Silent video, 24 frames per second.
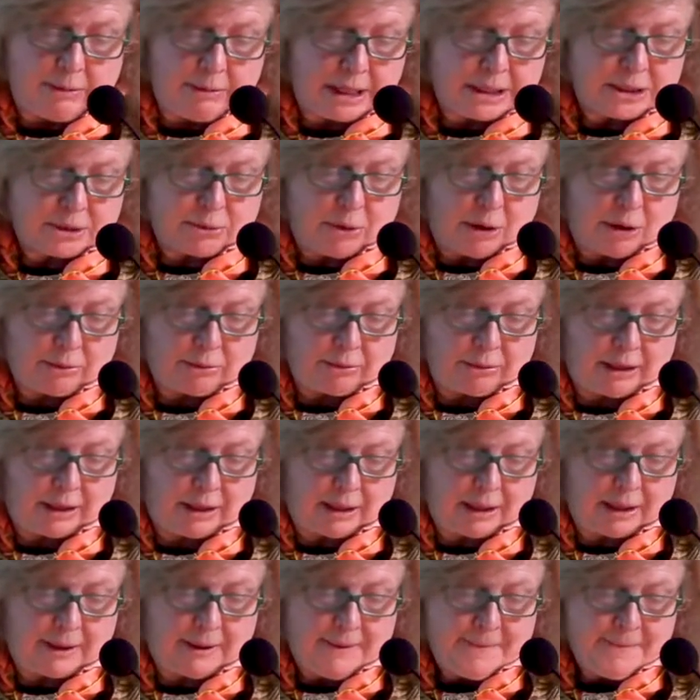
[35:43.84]
restaurant
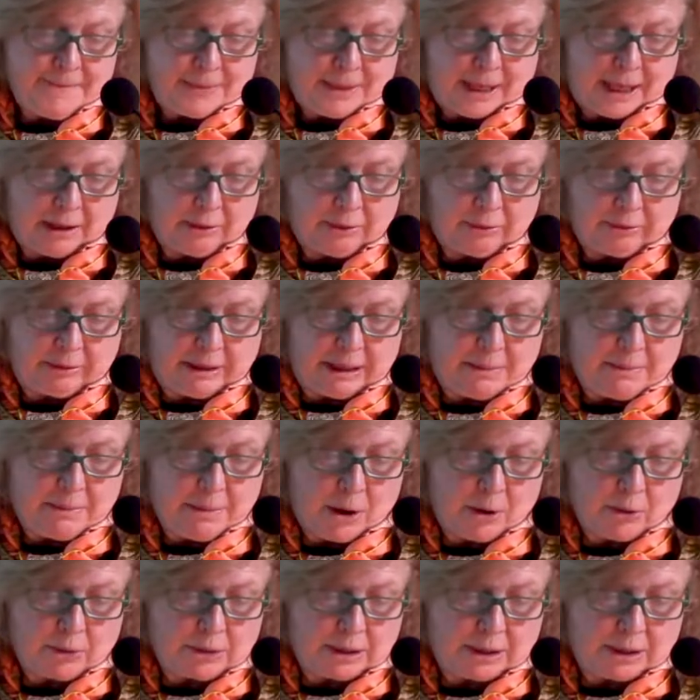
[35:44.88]
critic Grimod